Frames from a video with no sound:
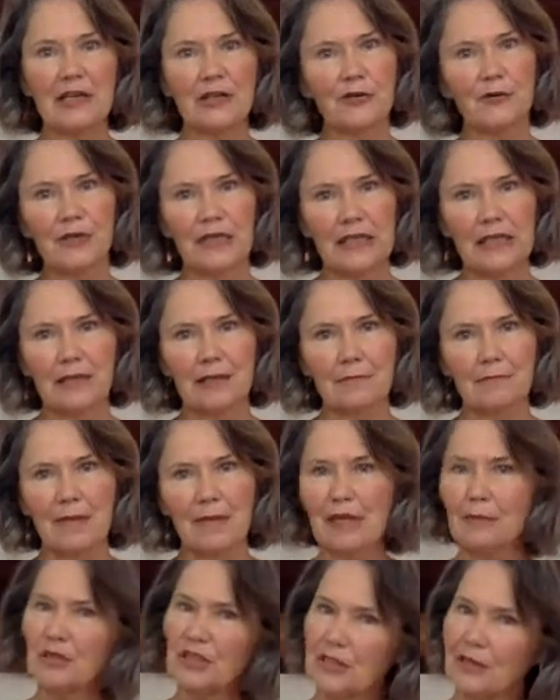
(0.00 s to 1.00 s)
ingredient.
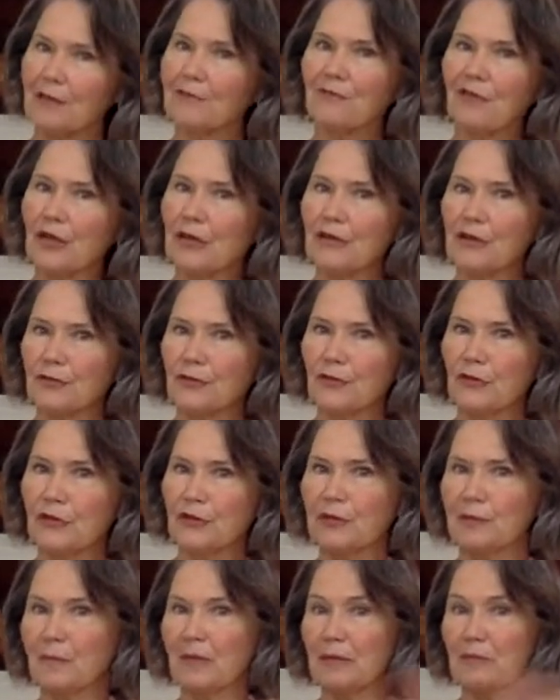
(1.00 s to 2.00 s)
Maybe sunflowers
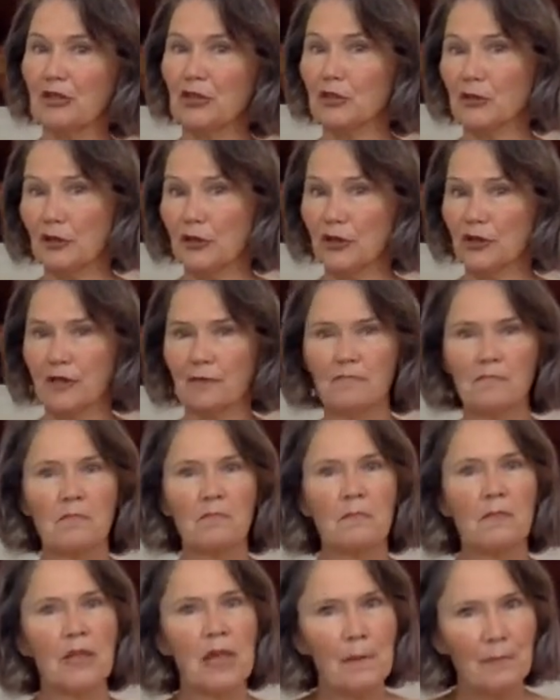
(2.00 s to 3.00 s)
first, maybe sugar.
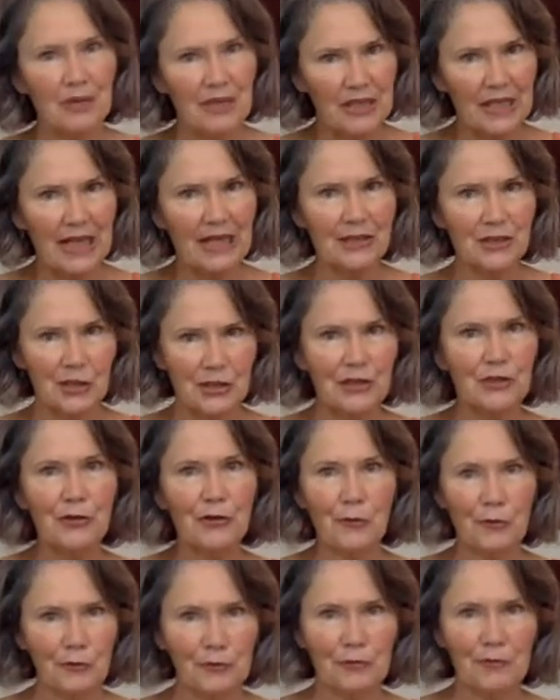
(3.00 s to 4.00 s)
But that just
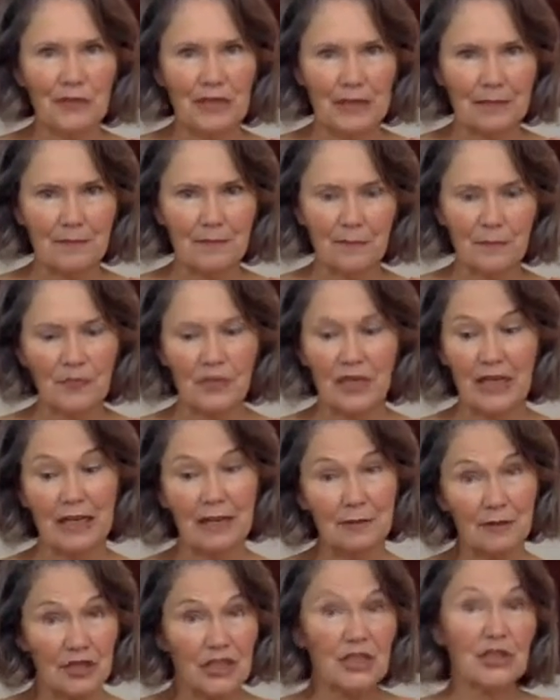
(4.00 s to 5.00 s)
told me
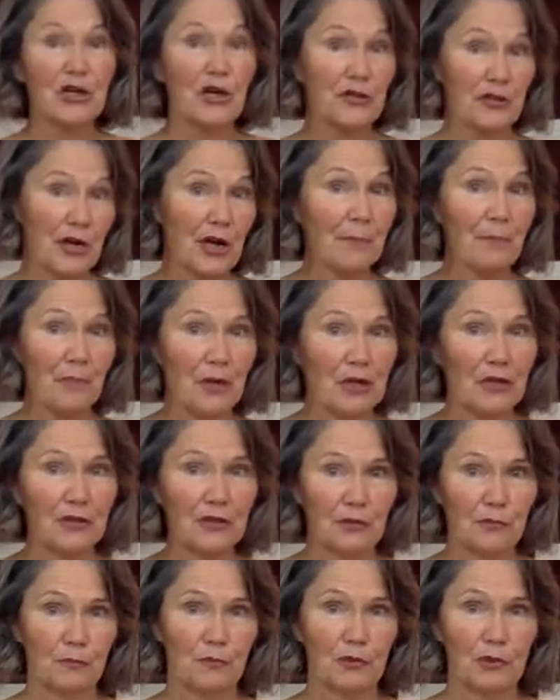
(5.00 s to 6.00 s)
that in our nut
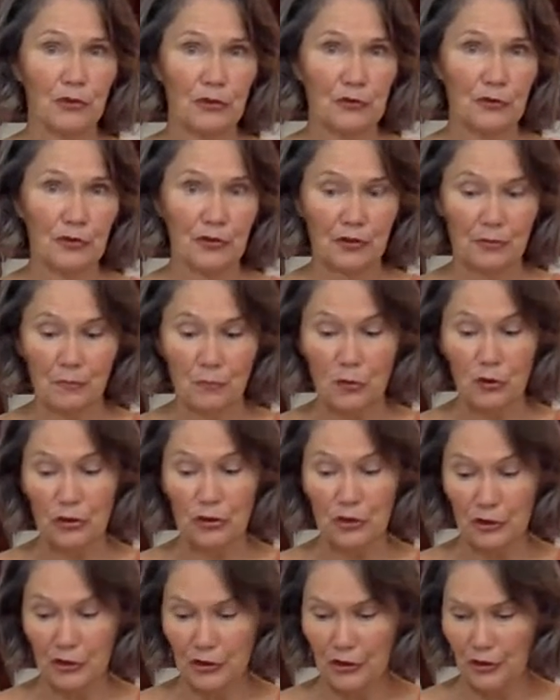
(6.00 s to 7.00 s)
butters, we're used to more
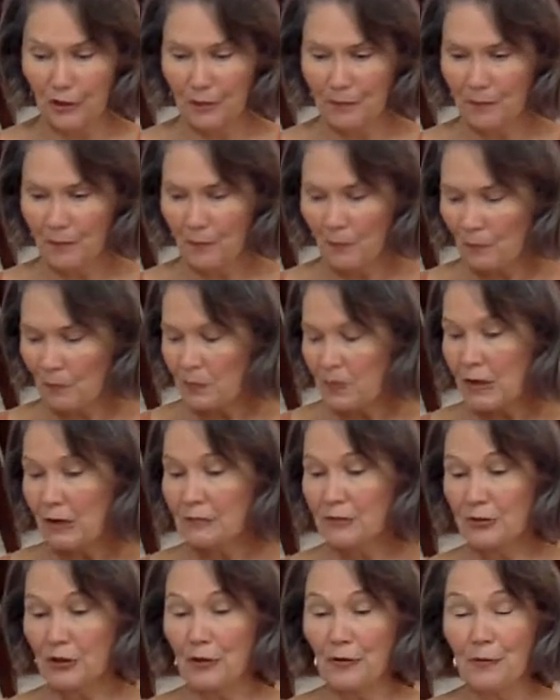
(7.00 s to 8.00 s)
sugar.
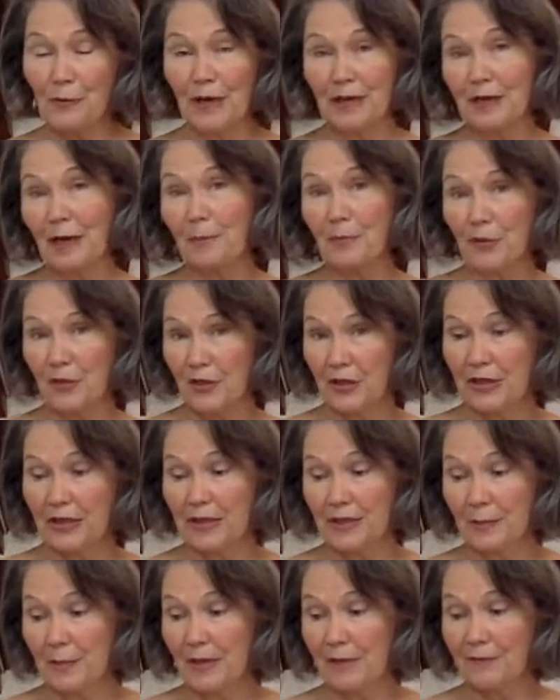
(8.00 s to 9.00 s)
So a couple
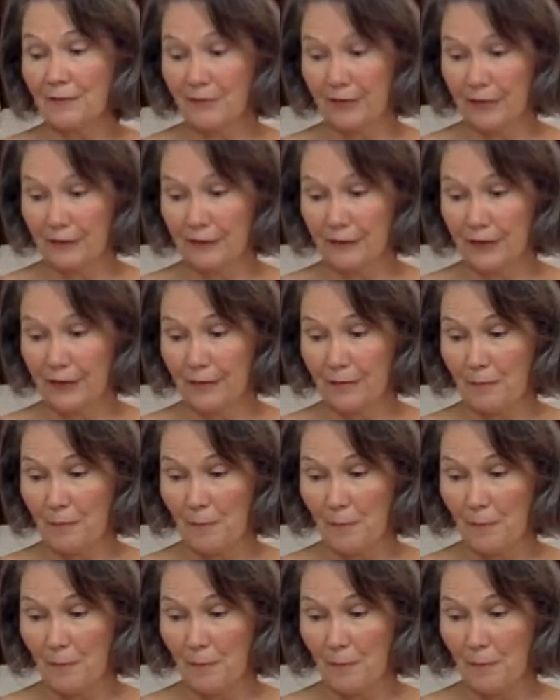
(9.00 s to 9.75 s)
things about flavoring.